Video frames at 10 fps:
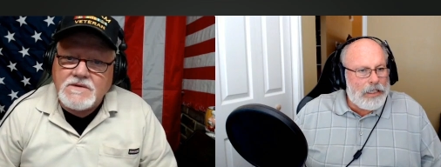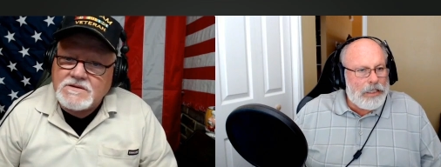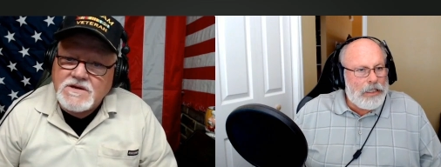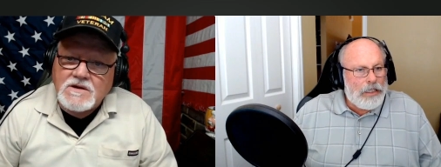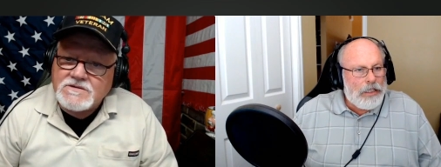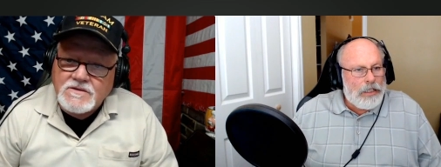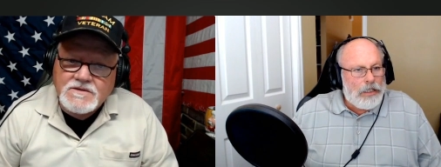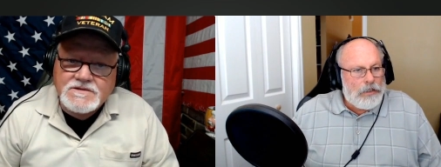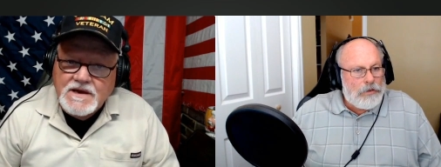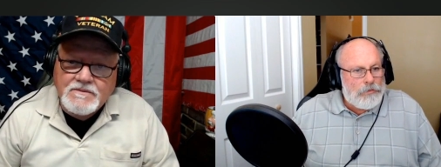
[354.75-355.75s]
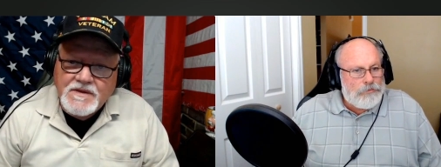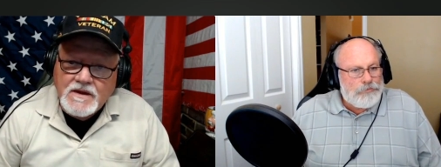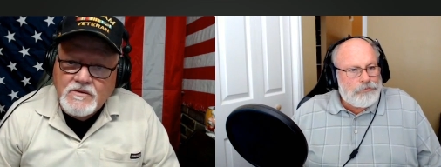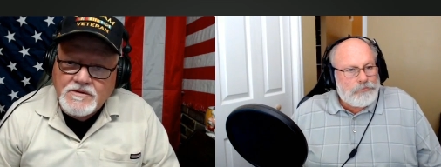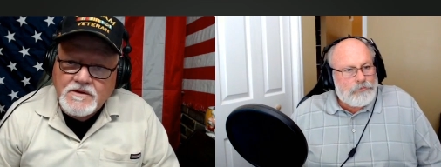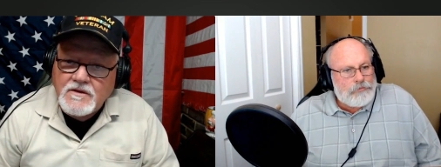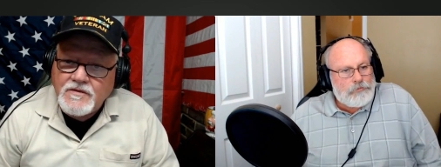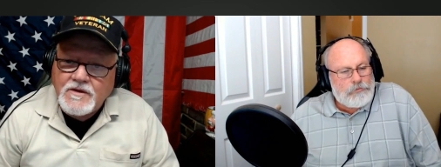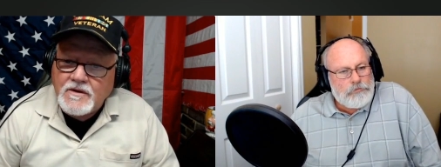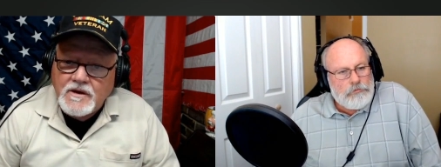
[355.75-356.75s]
Speaker 1: it's also the same thing with the
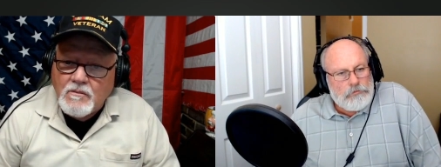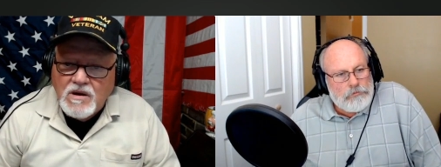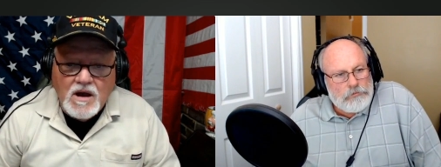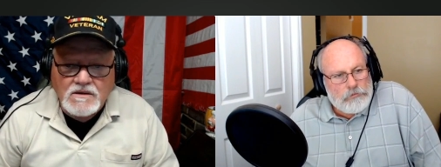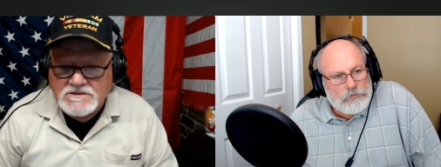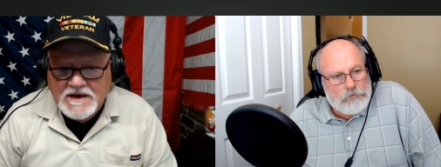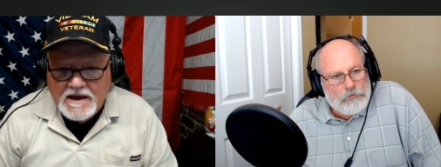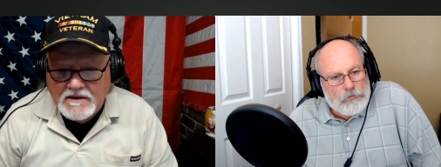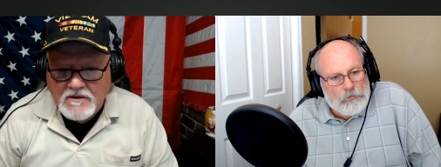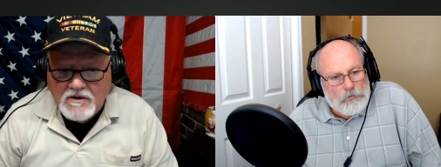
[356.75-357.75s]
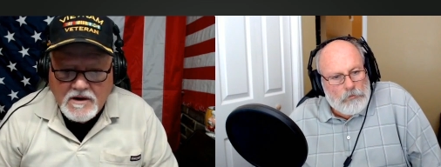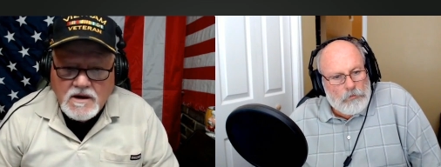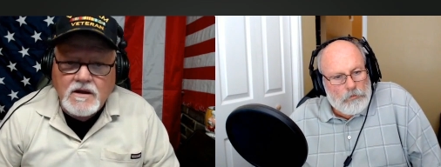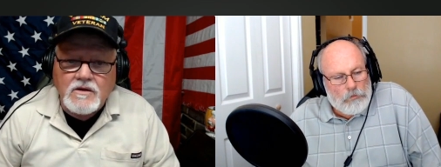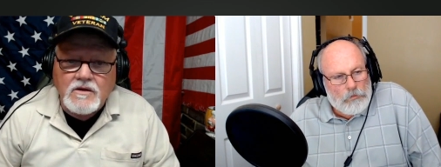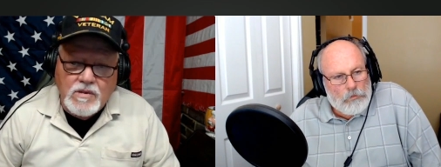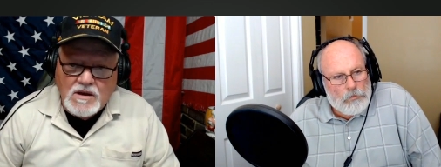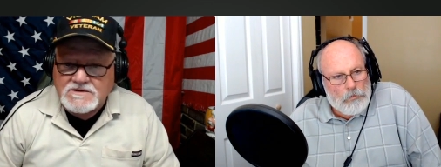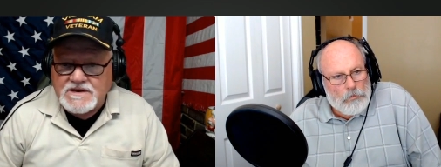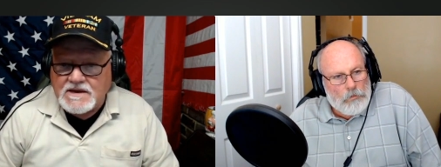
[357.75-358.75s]
Ethereum blog site, or any of the
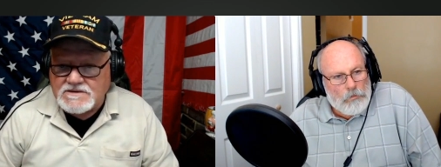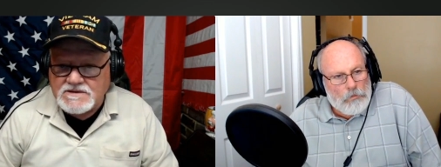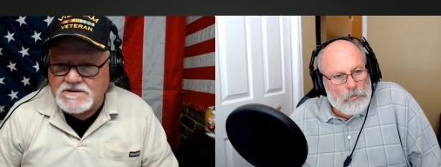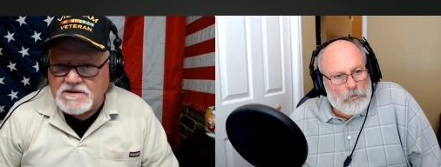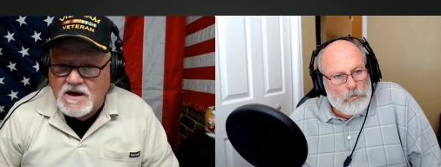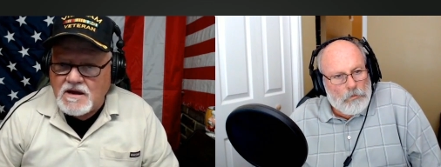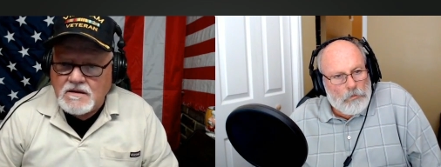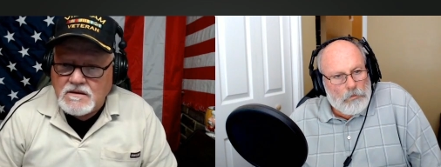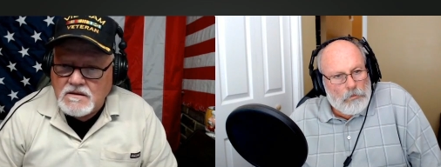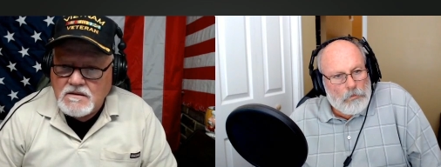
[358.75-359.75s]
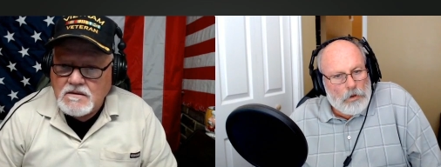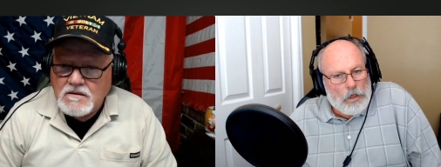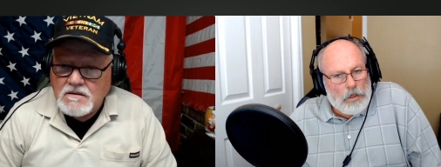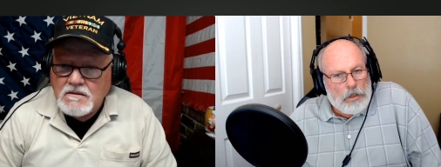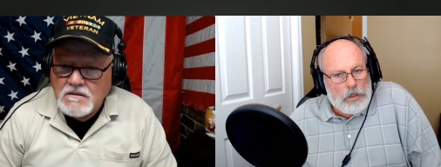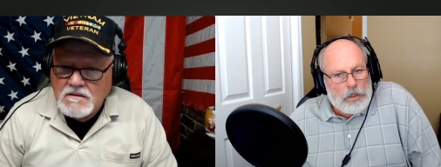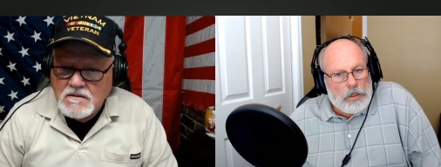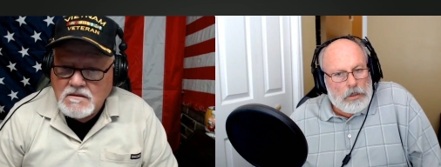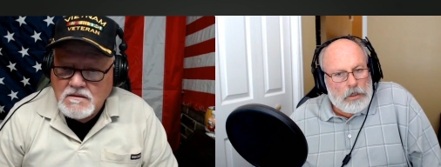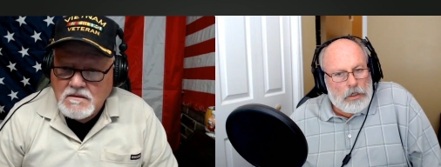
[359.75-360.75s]
blog sites, is it not?
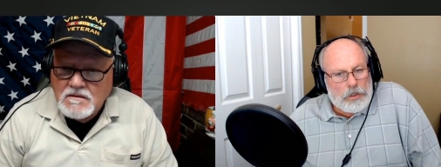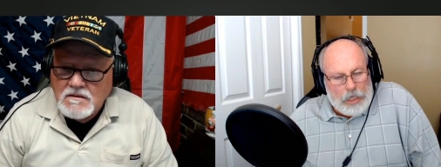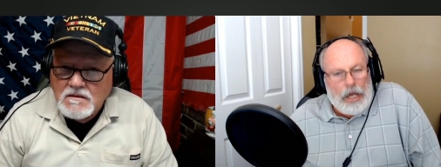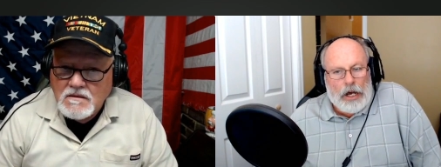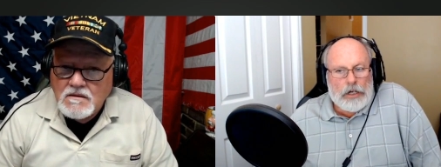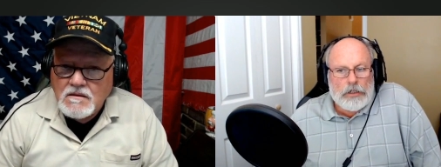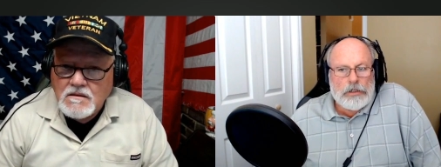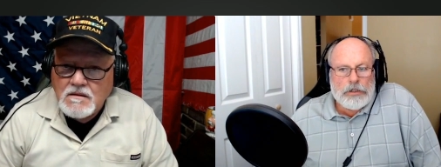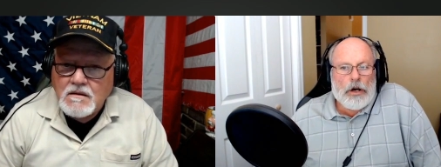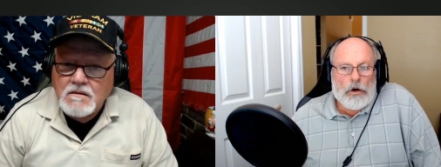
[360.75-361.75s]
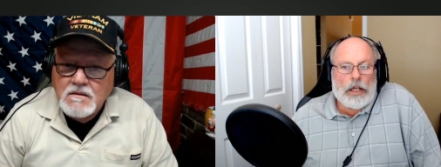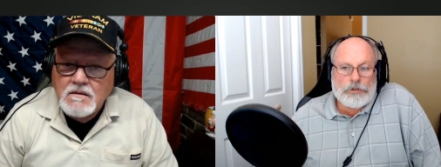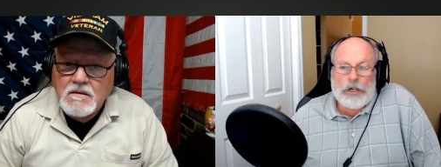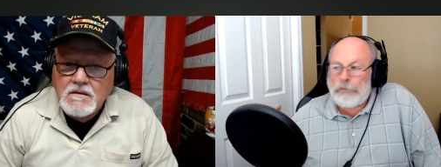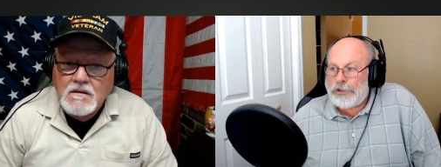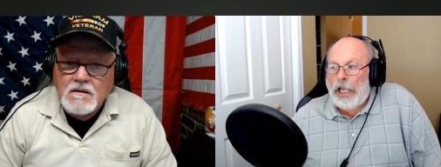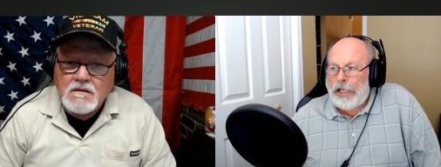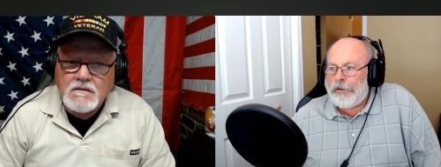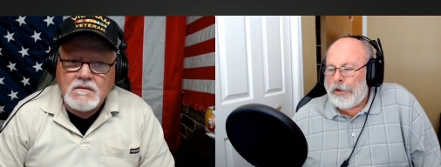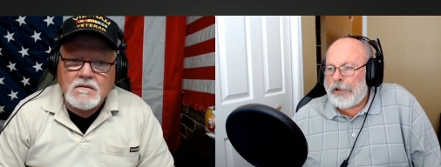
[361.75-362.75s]
Speaker 2: Yeah. No, that's what I'm
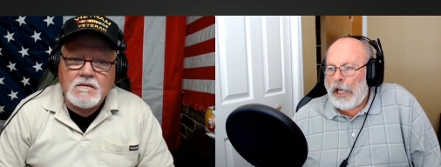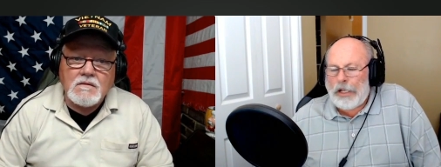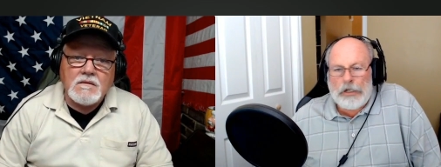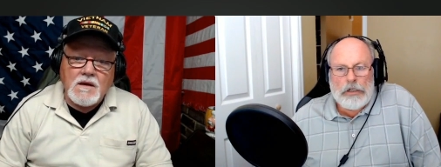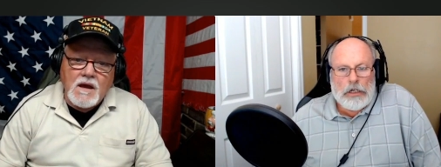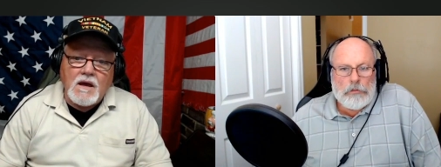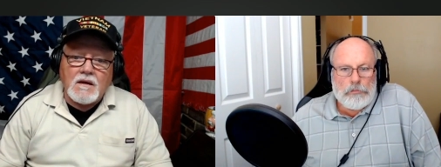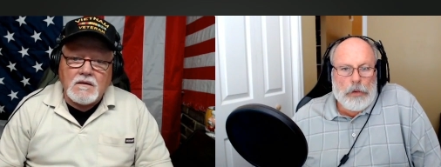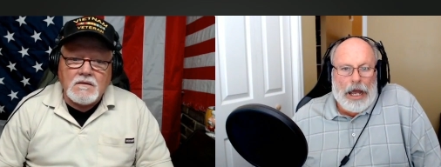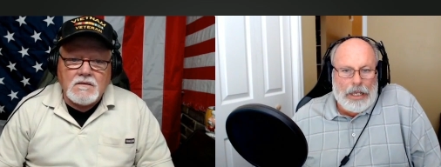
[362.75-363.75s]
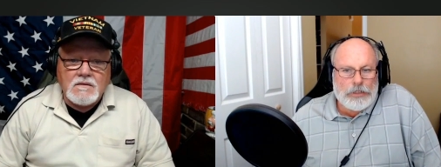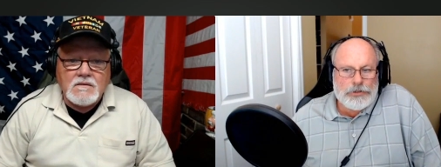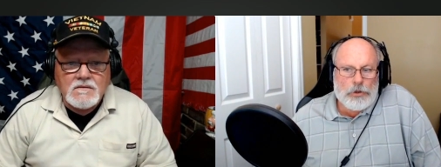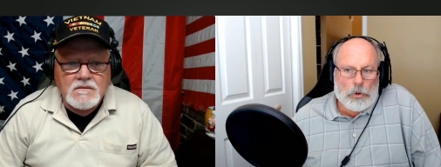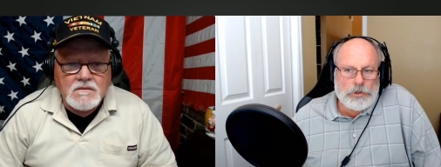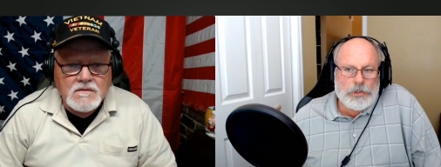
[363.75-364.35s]
saying. They're kind of yeah. biased towards